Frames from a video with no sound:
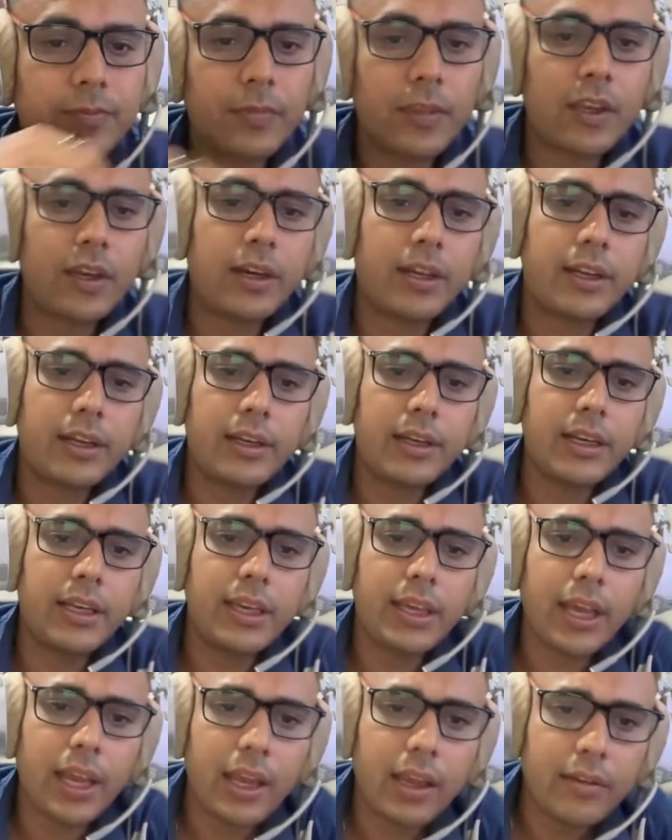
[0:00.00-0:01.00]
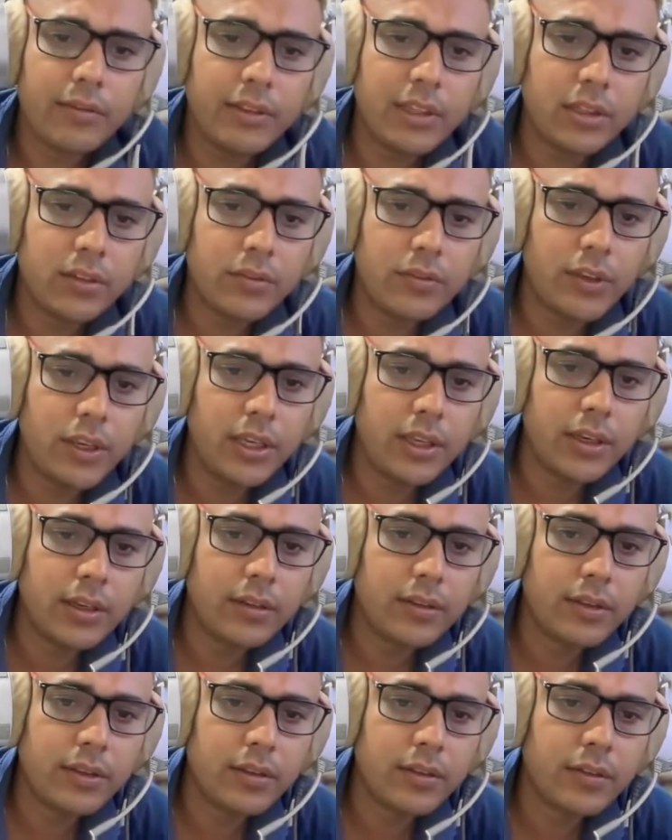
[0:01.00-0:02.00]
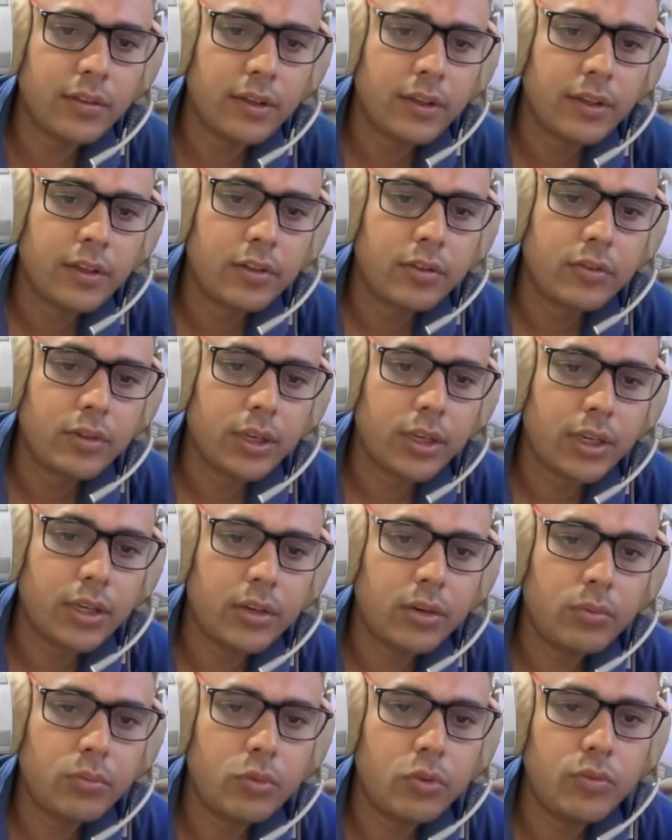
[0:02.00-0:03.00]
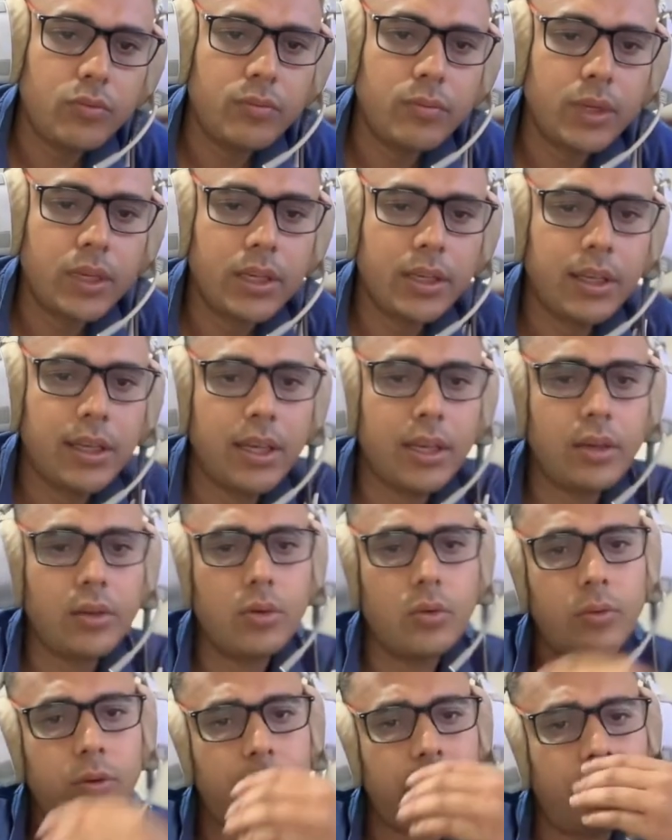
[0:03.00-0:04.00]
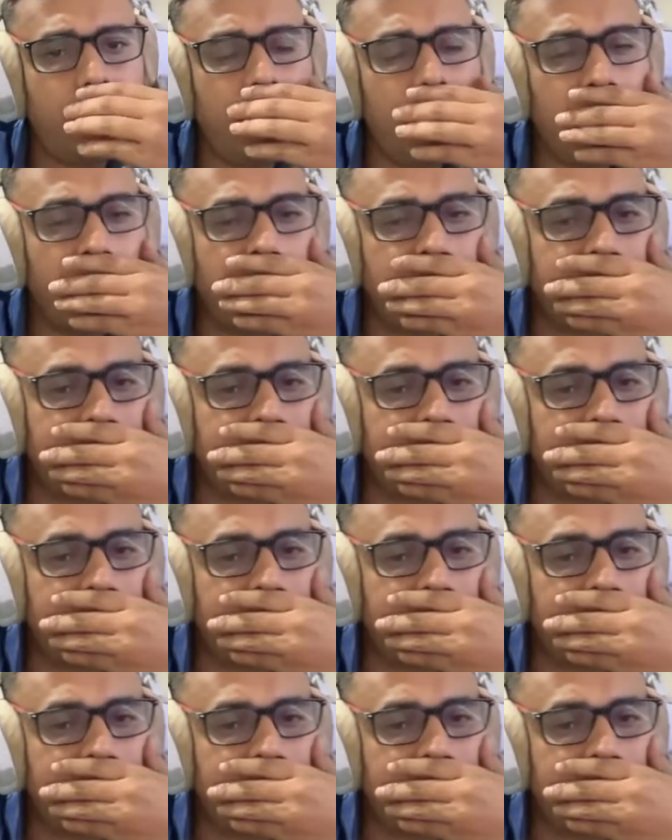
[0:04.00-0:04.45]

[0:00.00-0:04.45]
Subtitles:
Currently, I have these weaknesses, so I need to move my king for here.